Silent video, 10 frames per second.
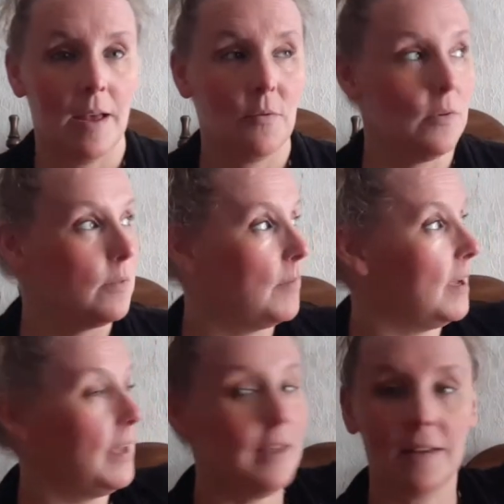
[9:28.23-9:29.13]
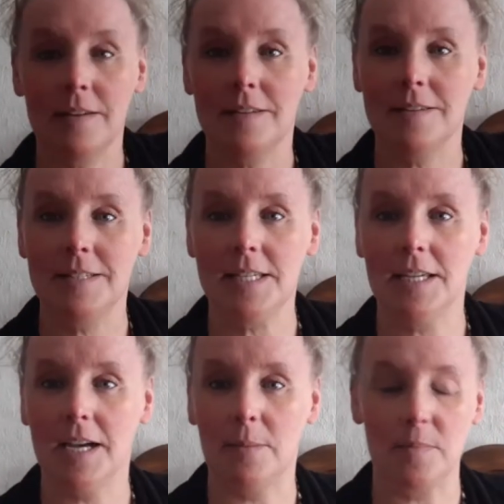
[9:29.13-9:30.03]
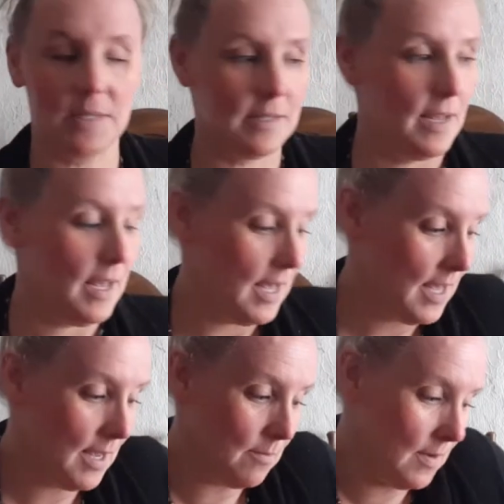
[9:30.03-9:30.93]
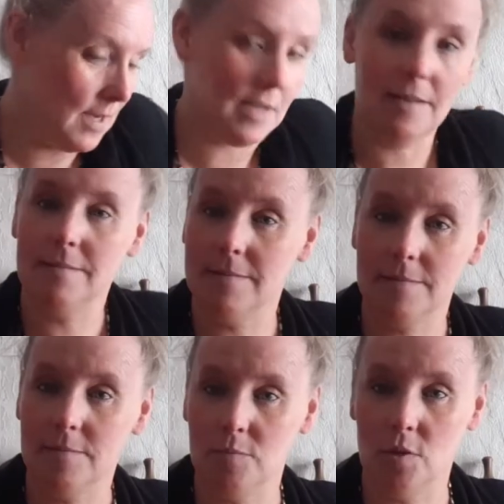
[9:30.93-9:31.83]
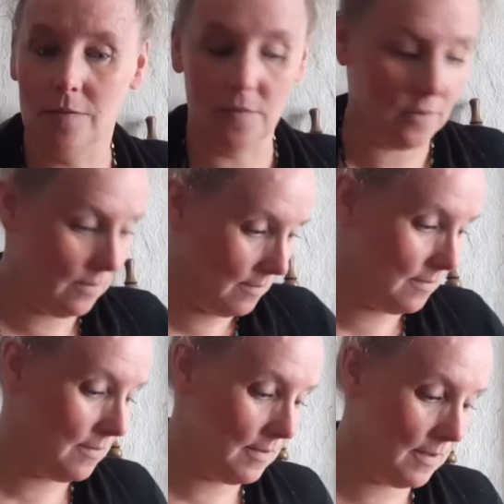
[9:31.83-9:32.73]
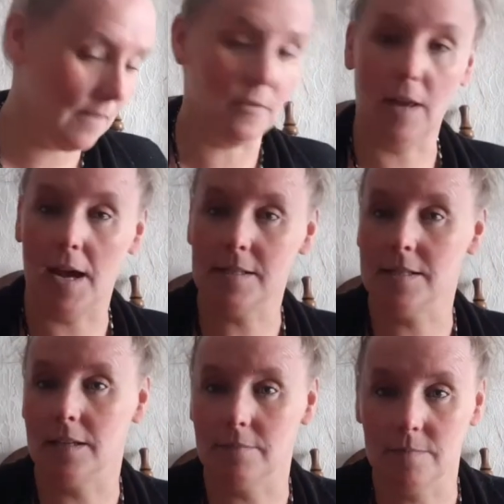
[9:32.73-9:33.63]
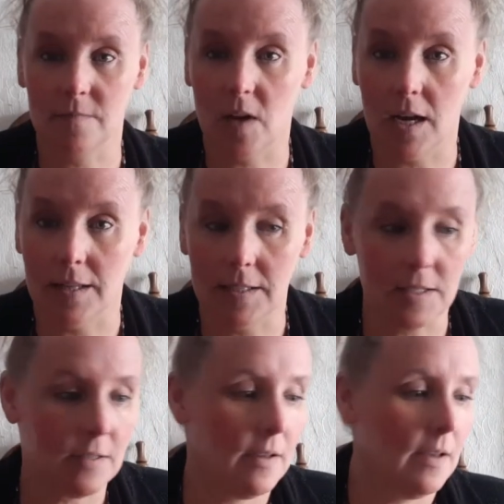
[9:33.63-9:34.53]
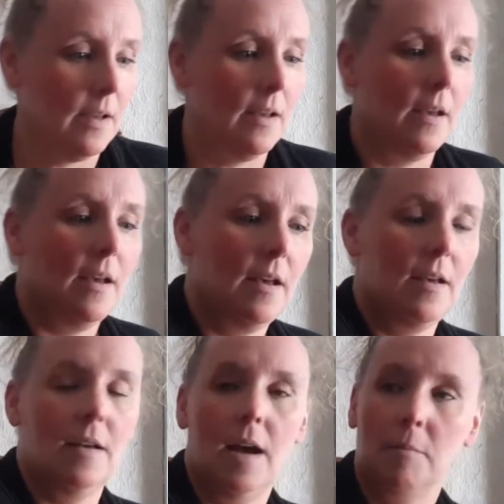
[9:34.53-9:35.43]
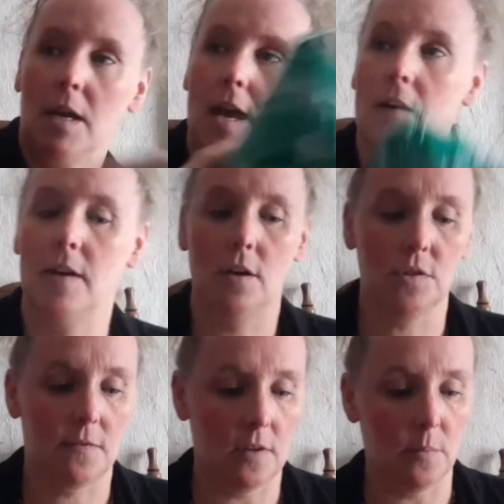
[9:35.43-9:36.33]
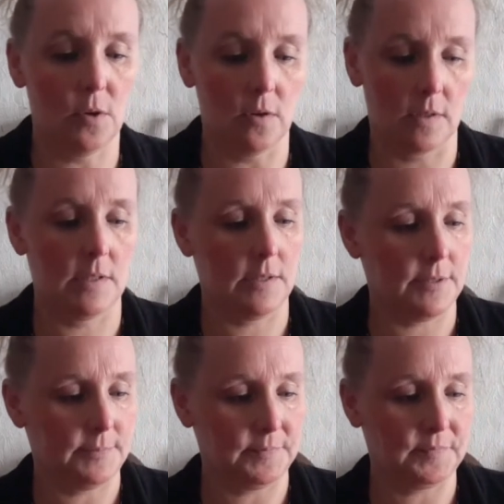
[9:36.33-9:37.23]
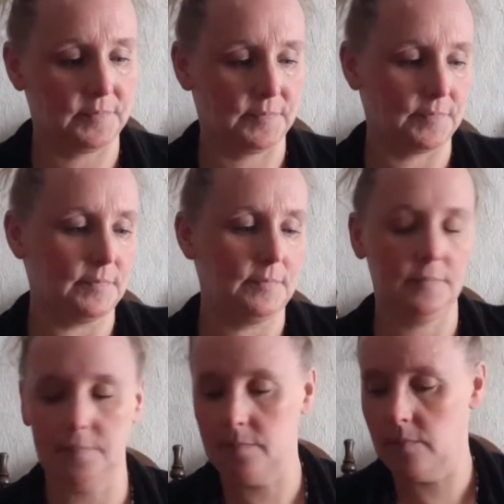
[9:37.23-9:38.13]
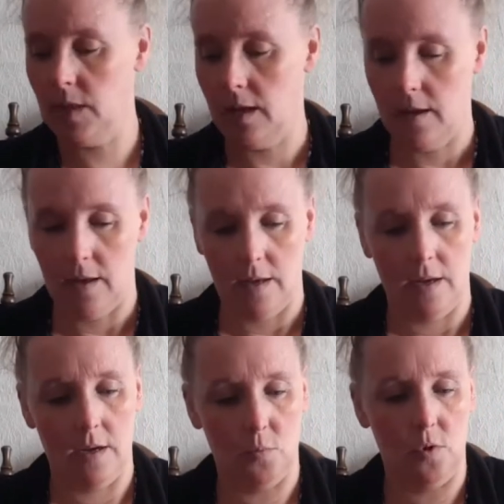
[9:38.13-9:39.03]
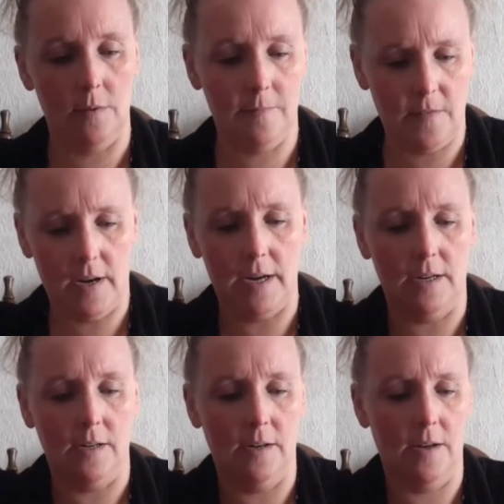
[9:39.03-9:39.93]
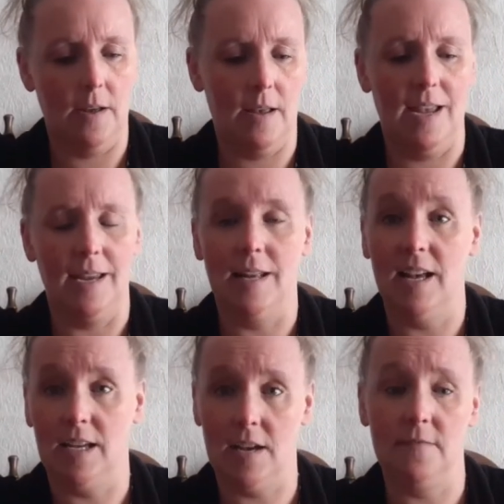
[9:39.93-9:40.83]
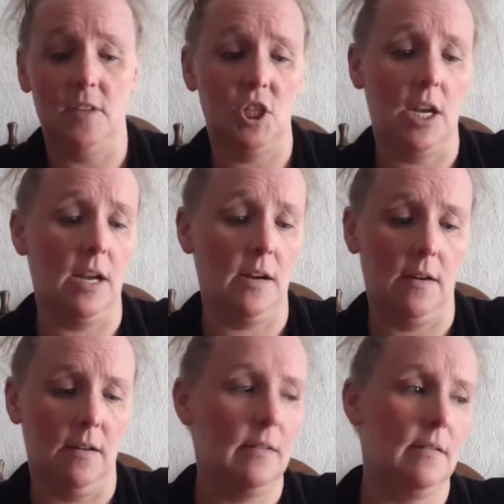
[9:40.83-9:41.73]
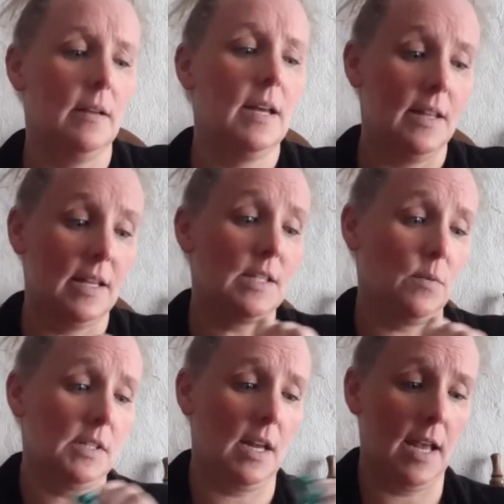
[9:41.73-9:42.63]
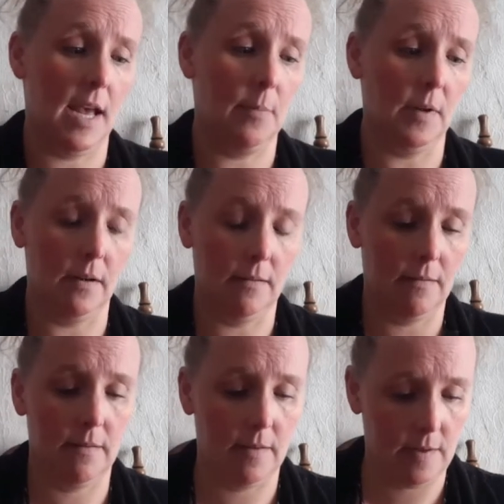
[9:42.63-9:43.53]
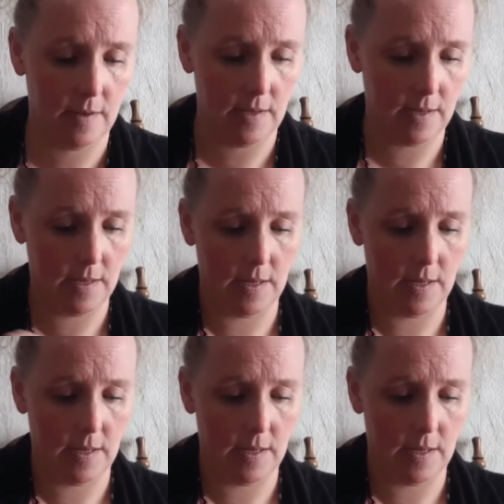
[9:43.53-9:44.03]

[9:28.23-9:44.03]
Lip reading: with my teacups and my beautiful everlasting violet, I'm gonna have a house full of books, a warm fire, and a comfy chair. What's going to happen.